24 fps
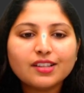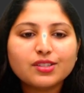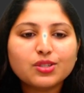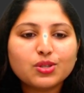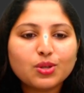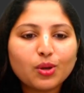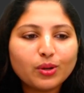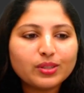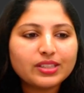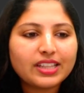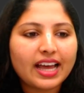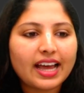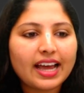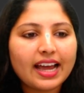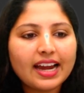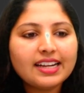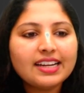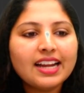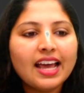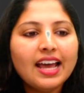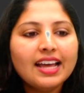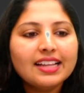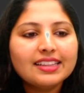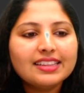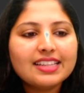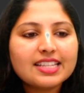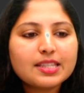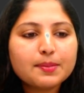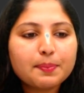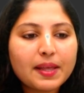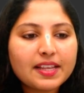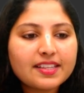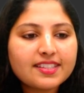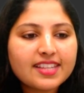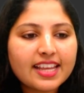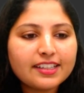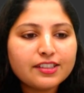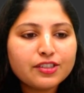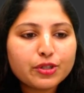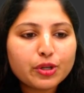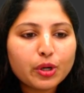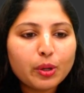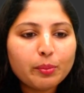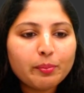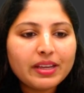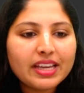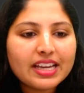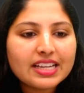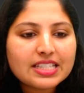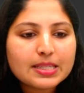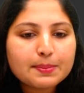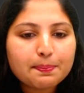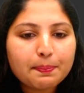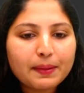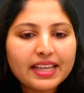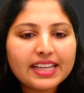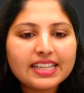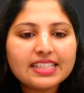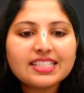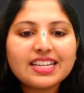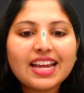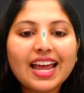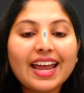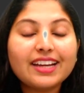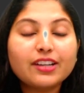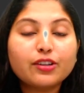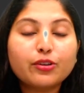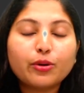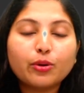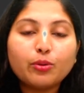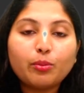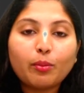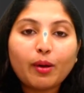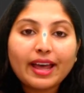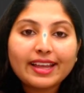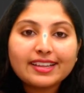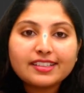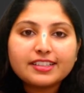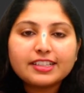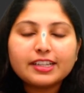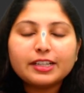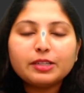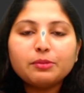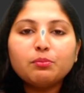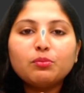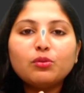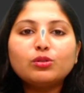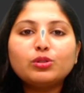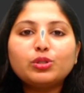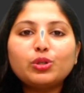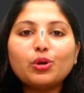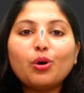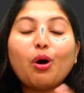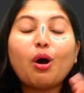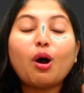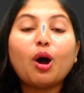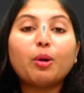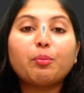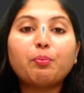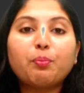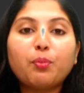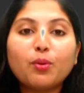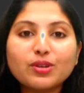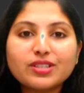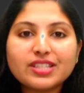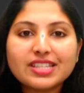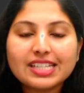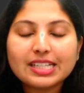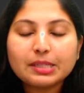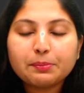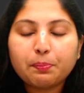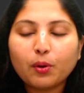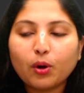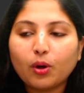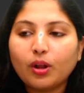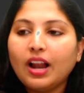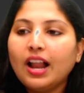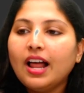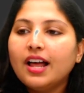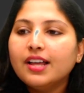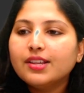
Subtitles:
so that the centromere split and chromatid move to opposite pole.